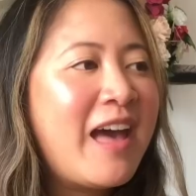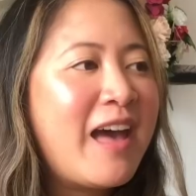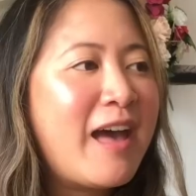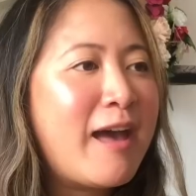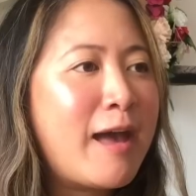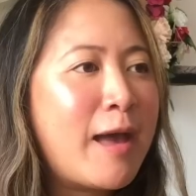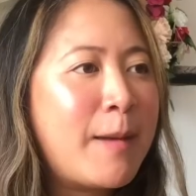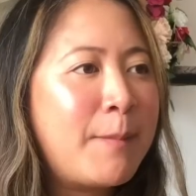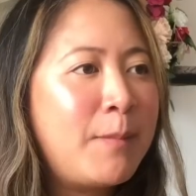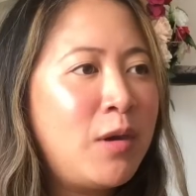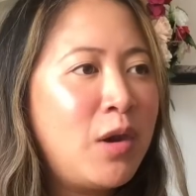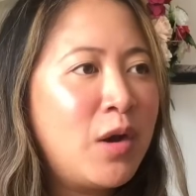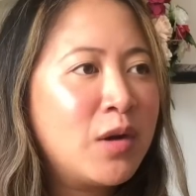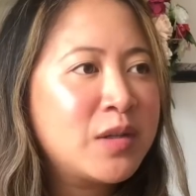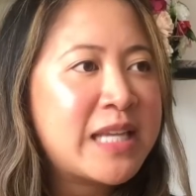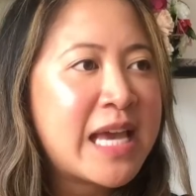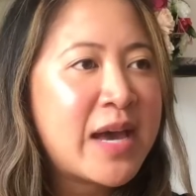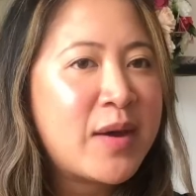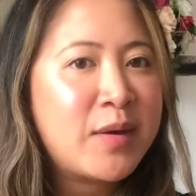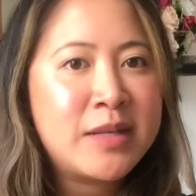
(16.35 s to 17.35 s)

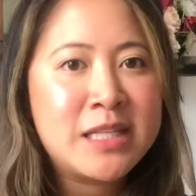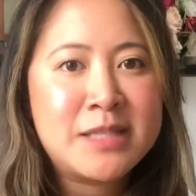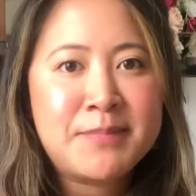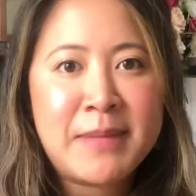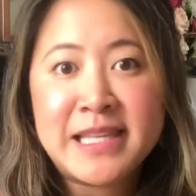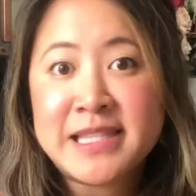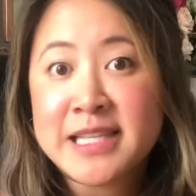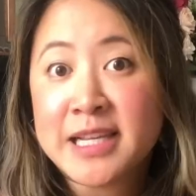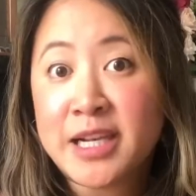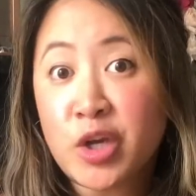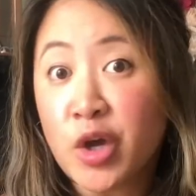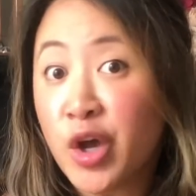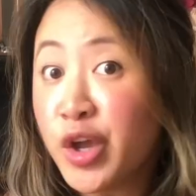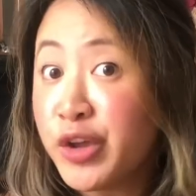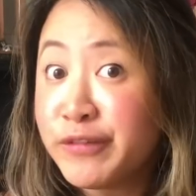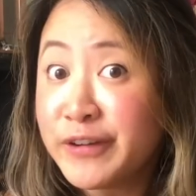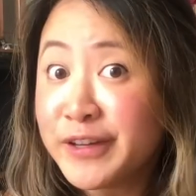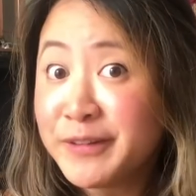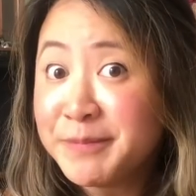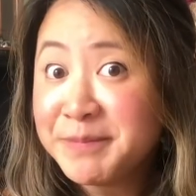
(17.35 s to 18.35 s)
Lockdown is basically
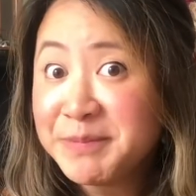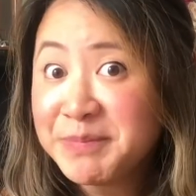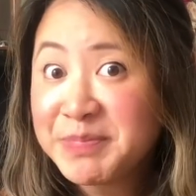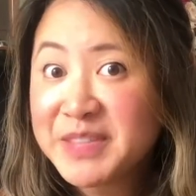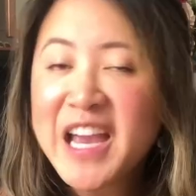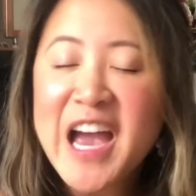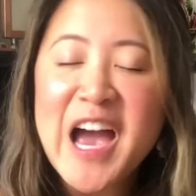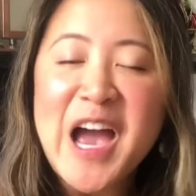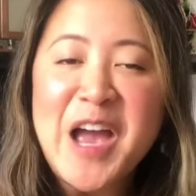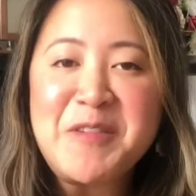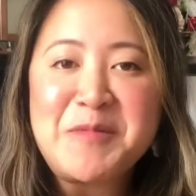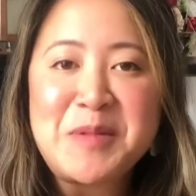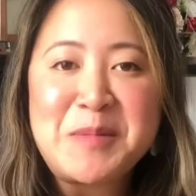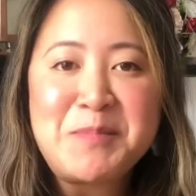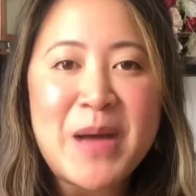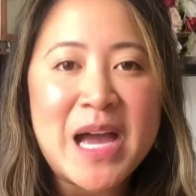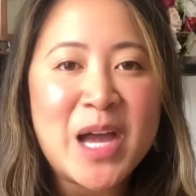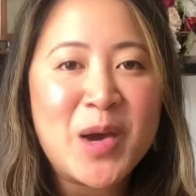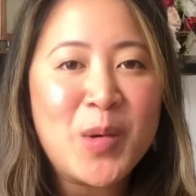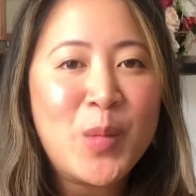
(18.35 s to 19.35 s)
over. I've been
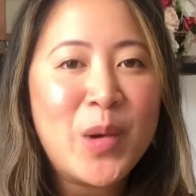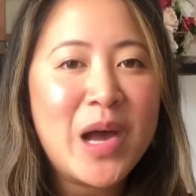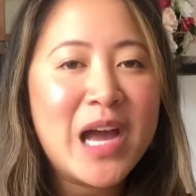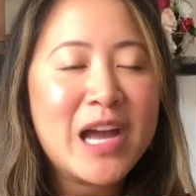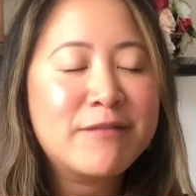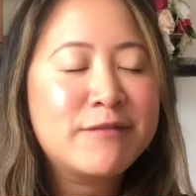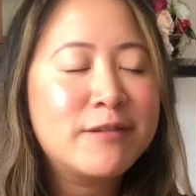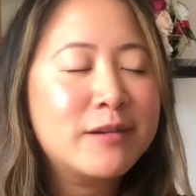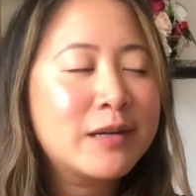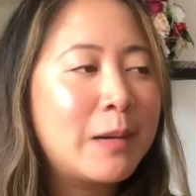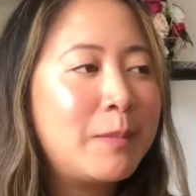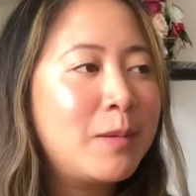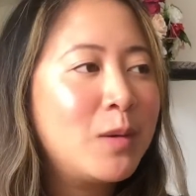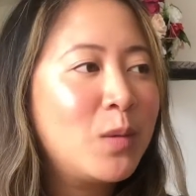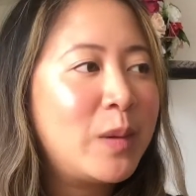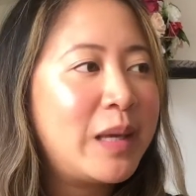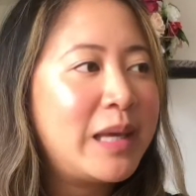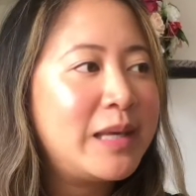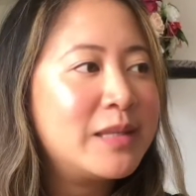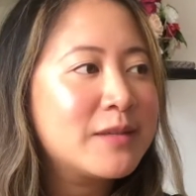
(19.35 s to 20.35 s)
back at work for a couple
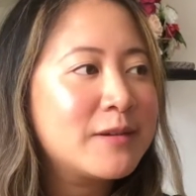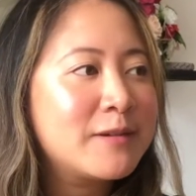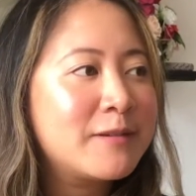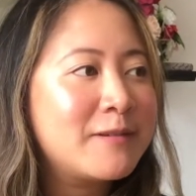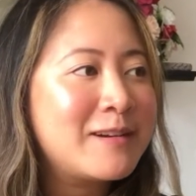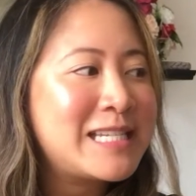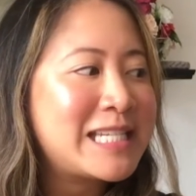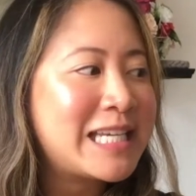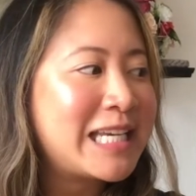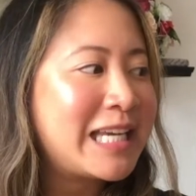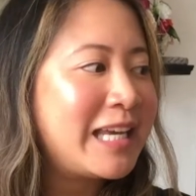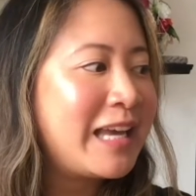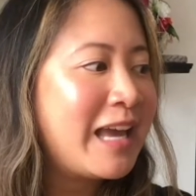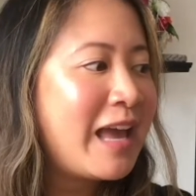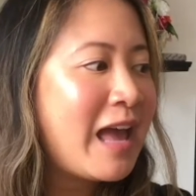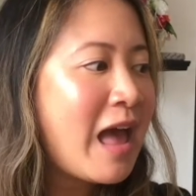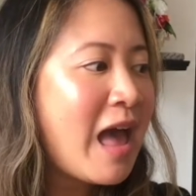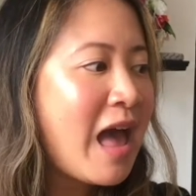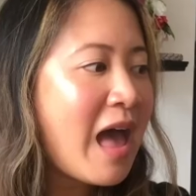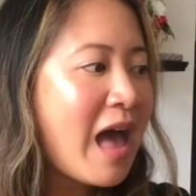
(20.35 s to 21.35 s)
of weeks already,
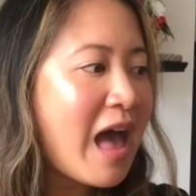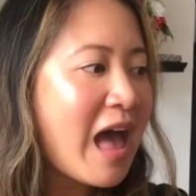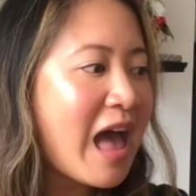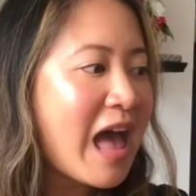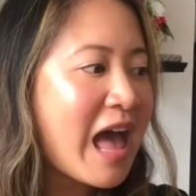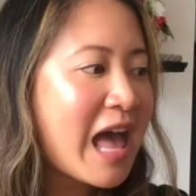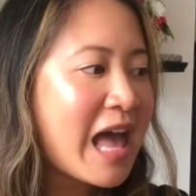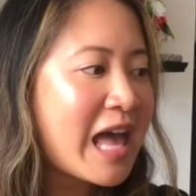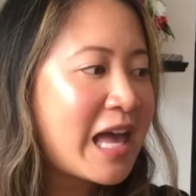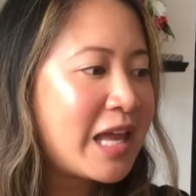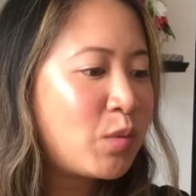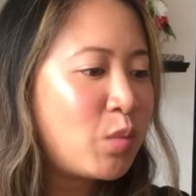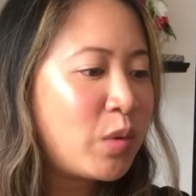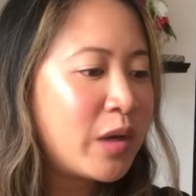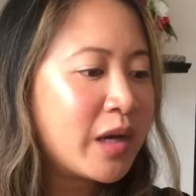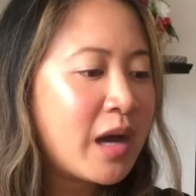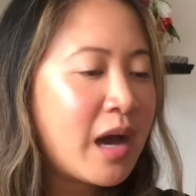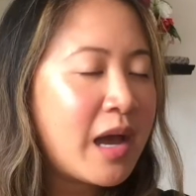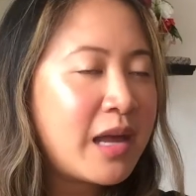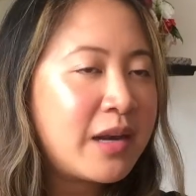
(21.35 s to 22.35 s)
and
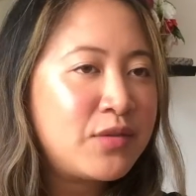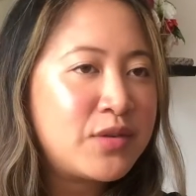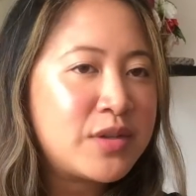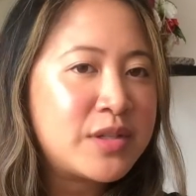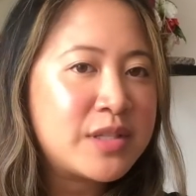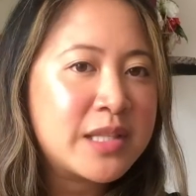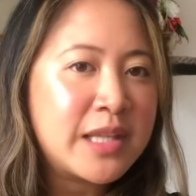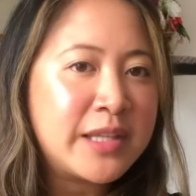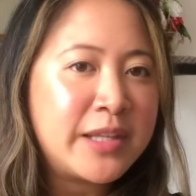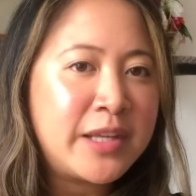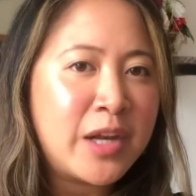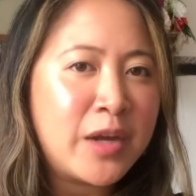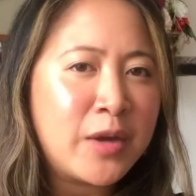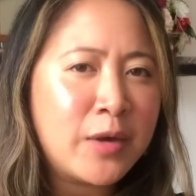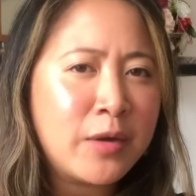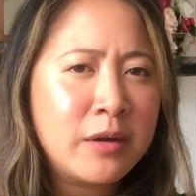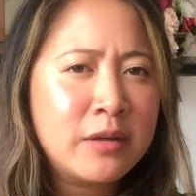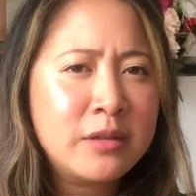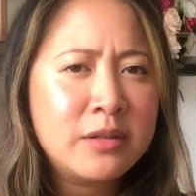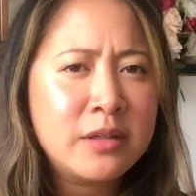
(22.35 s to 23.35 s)
we're kind of just,
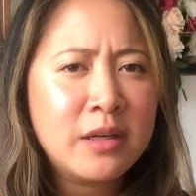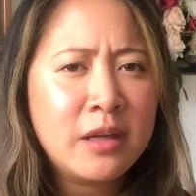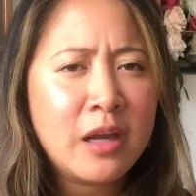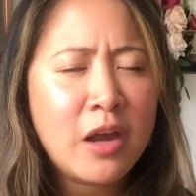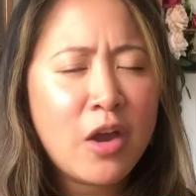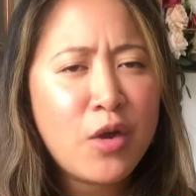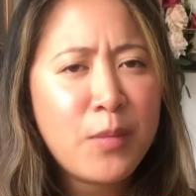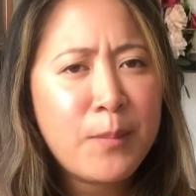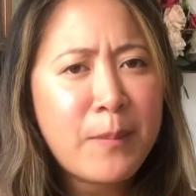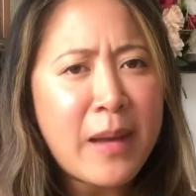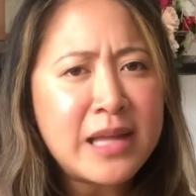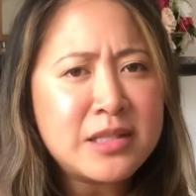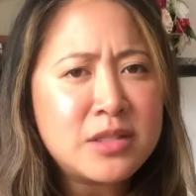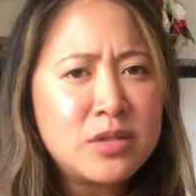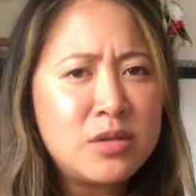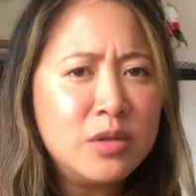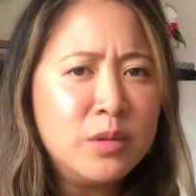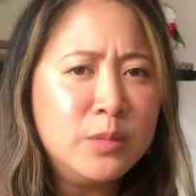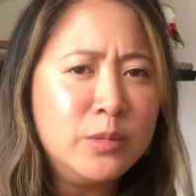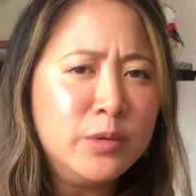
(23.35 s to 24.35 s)
going back
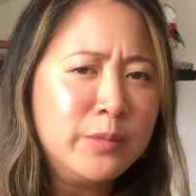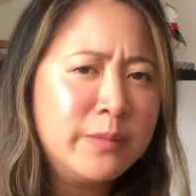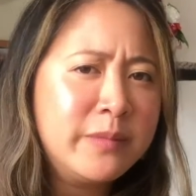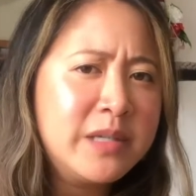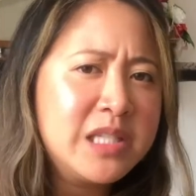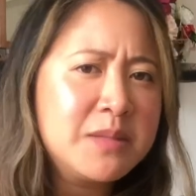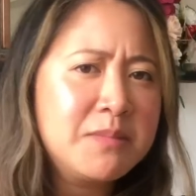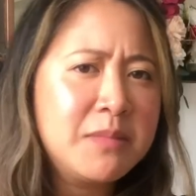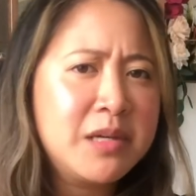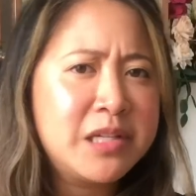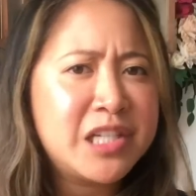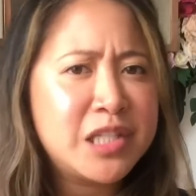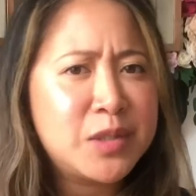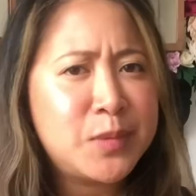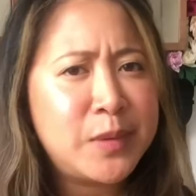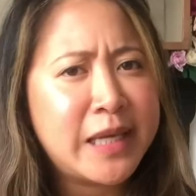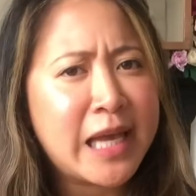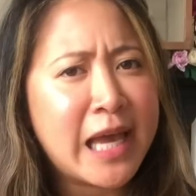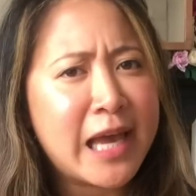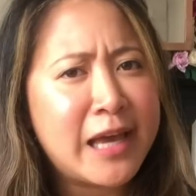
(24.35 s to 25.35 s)
to normal as much as
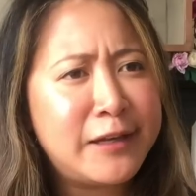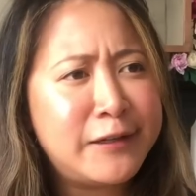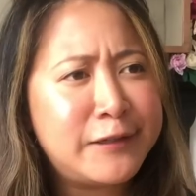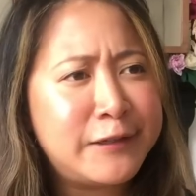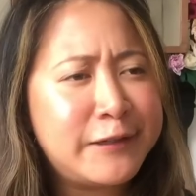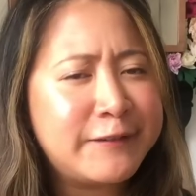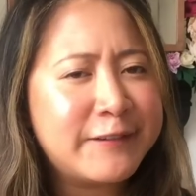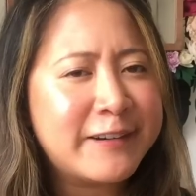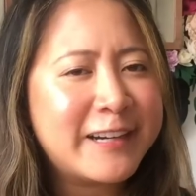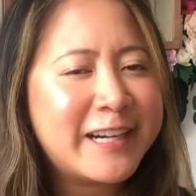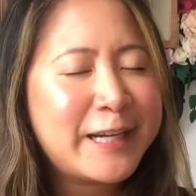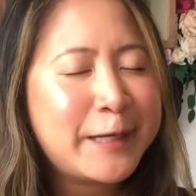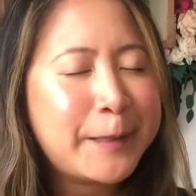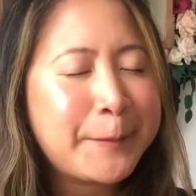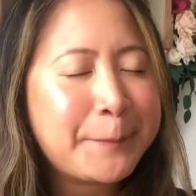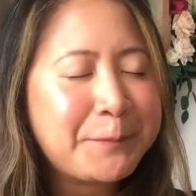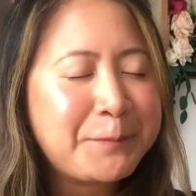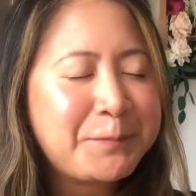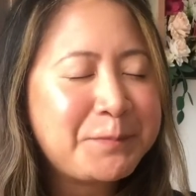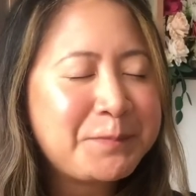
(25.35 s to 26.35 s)
we can do, right?